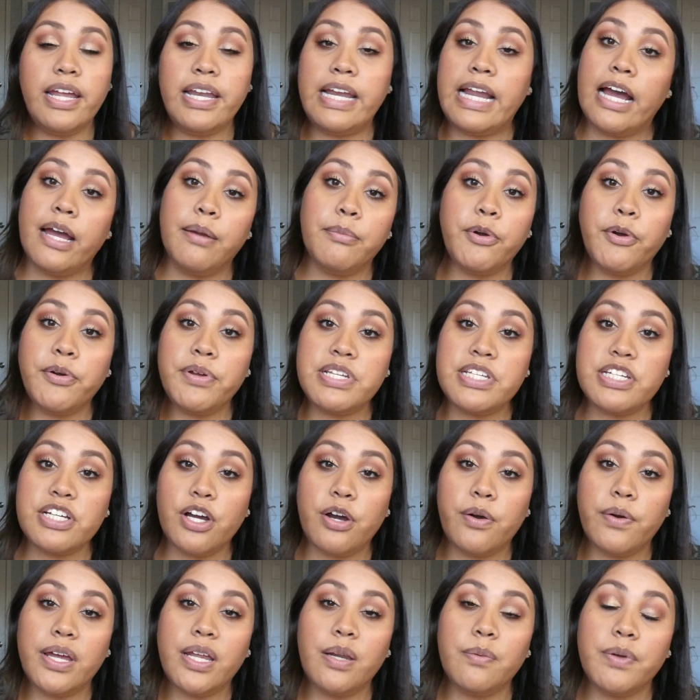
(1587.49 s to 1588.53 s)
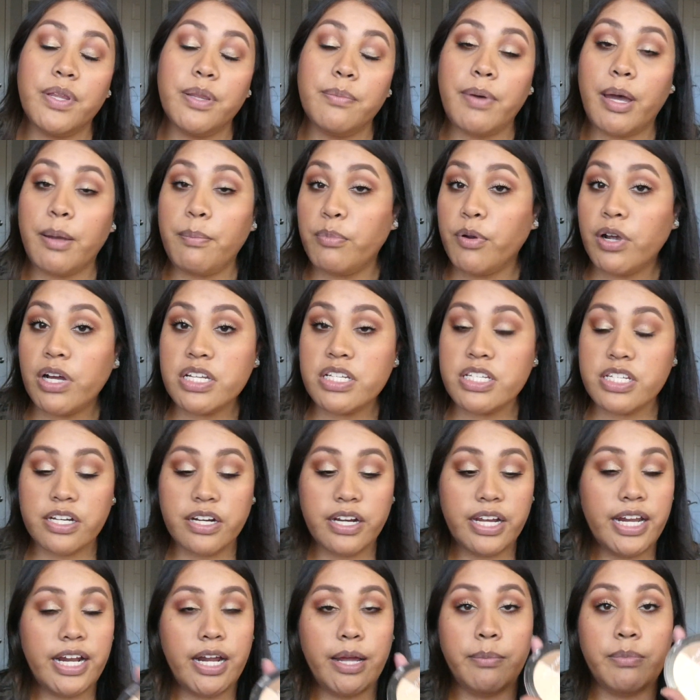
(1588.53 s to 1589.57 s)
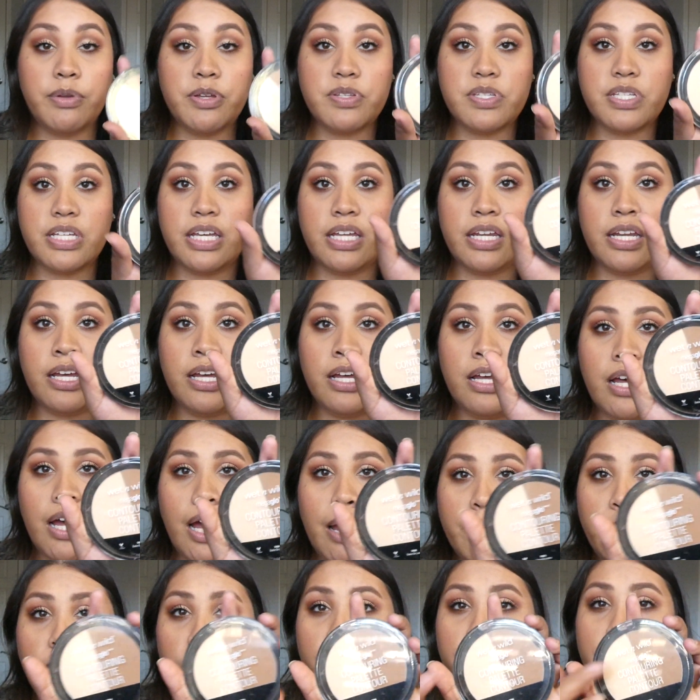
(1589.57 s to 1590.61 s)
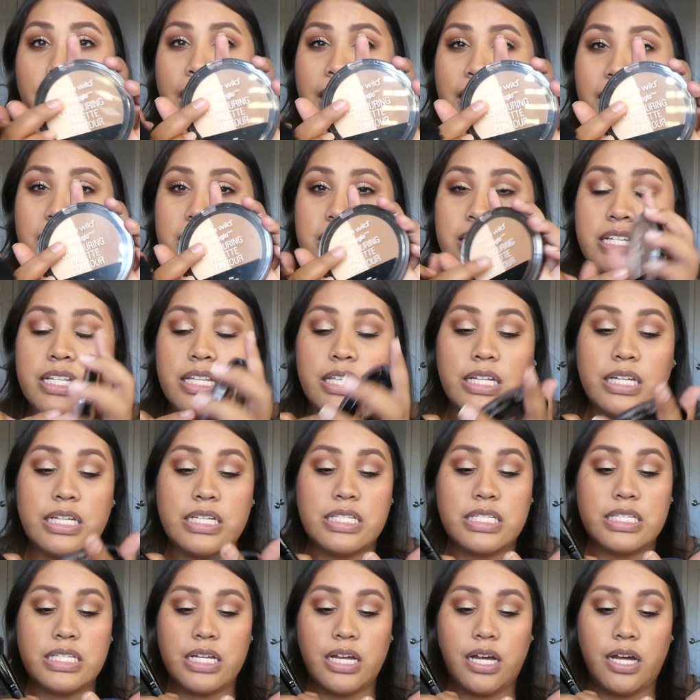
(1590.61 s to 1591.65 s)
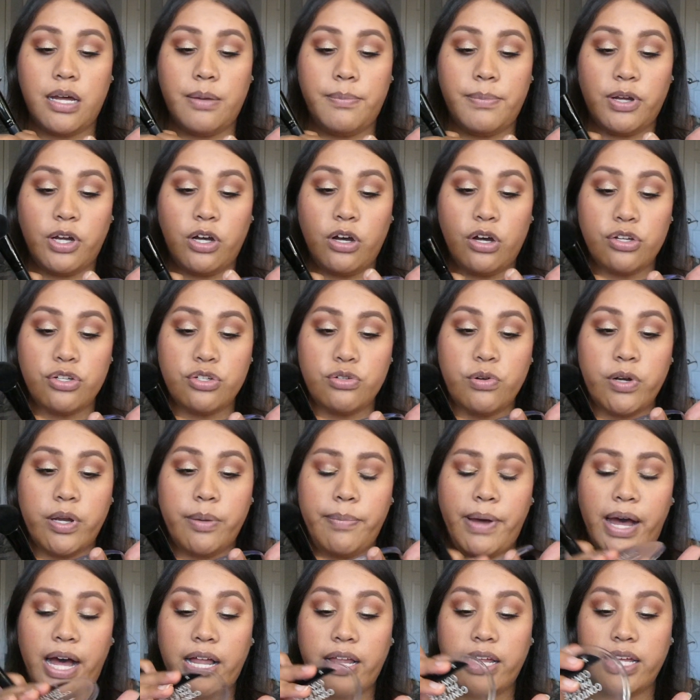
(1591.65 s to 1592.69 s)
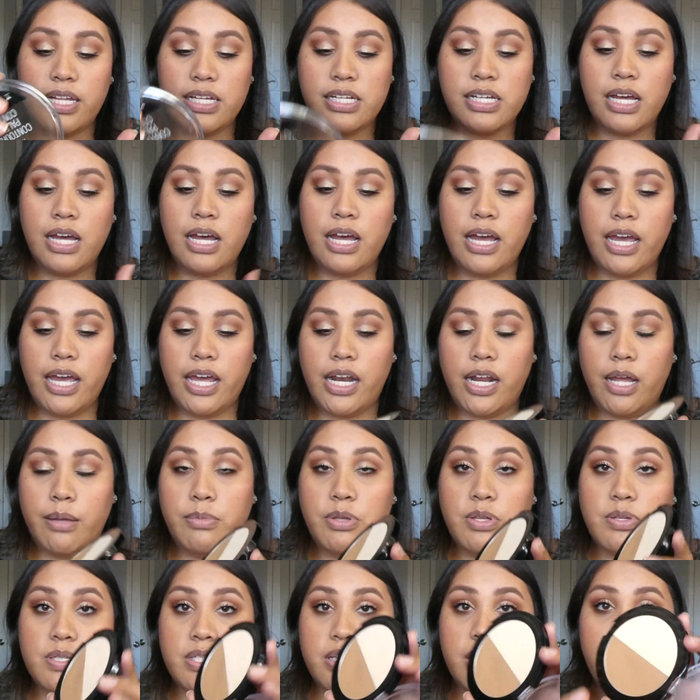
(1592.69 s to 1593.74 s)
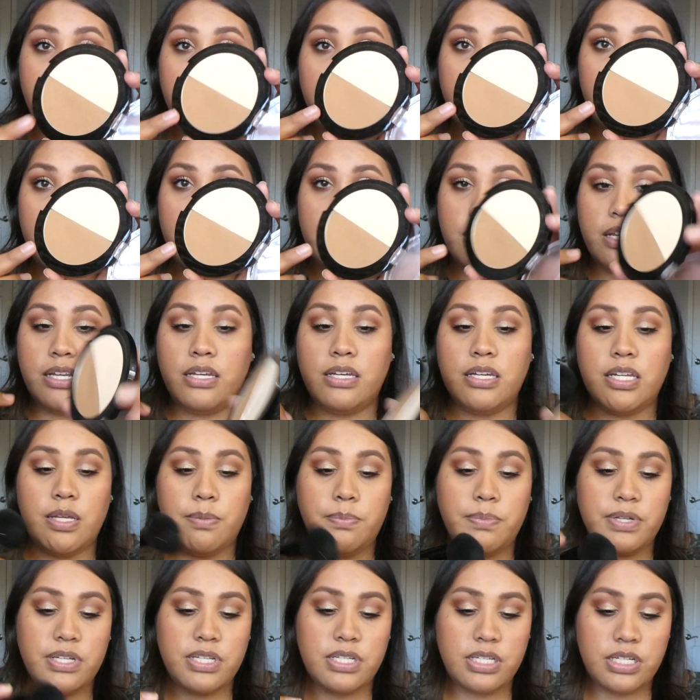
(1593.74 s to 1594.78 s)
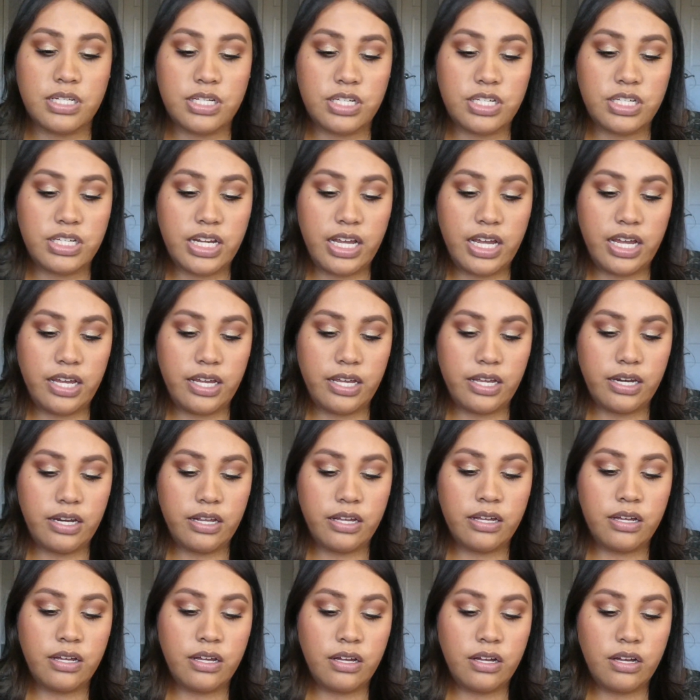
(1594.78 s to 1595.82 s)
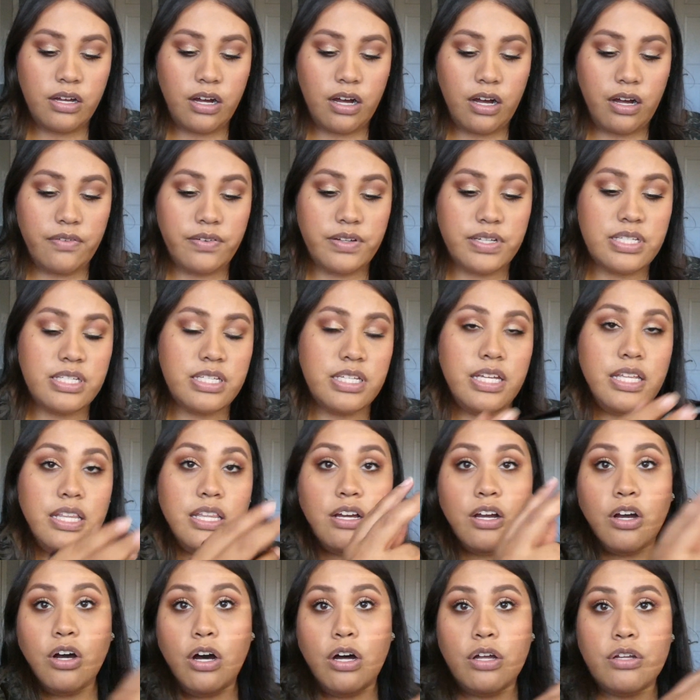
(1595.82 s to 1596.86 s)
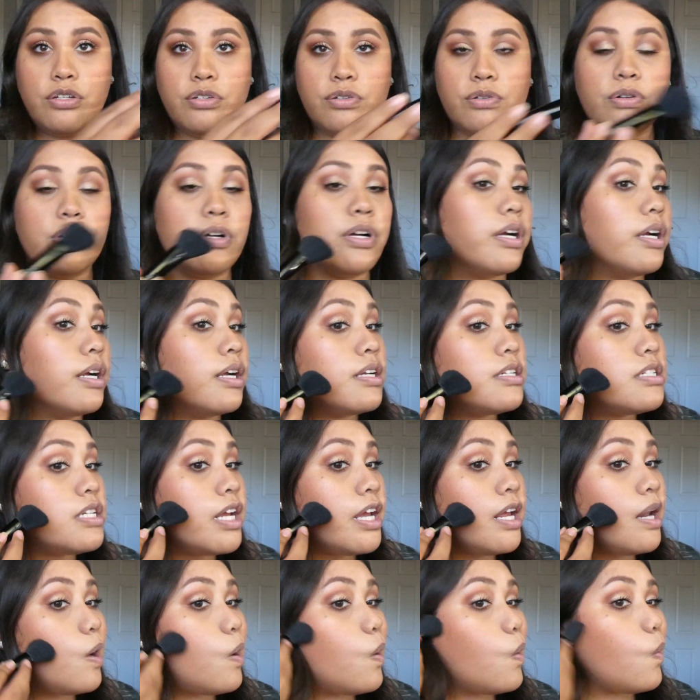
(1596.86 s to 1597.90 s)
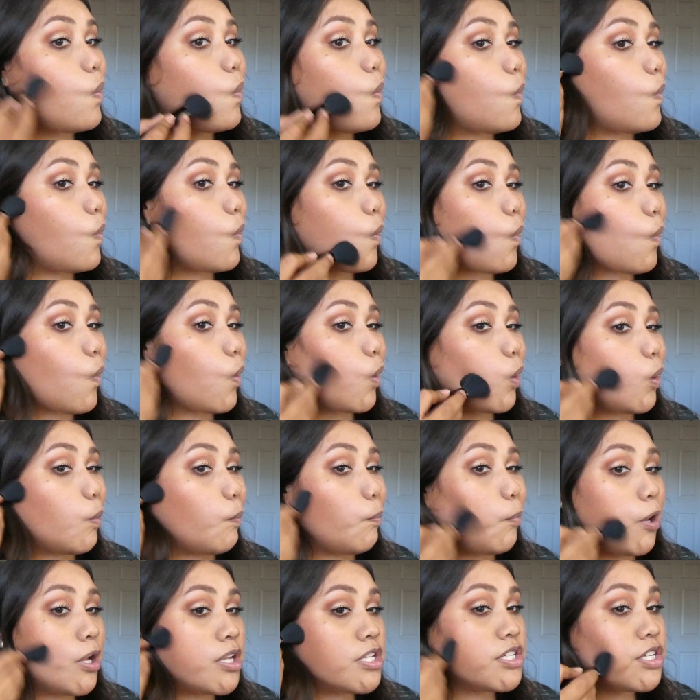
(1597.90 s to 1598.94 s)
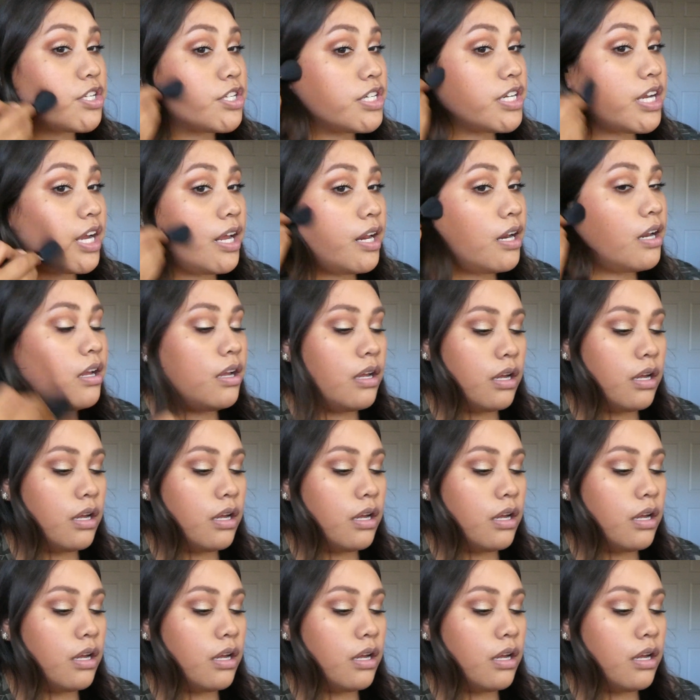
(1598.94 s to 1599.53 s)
now I'm going to go in with my bronzer, and I'm going back into this contouring palette, and I'm using the deepest shade, obviously the contour shade or the bronzer shade,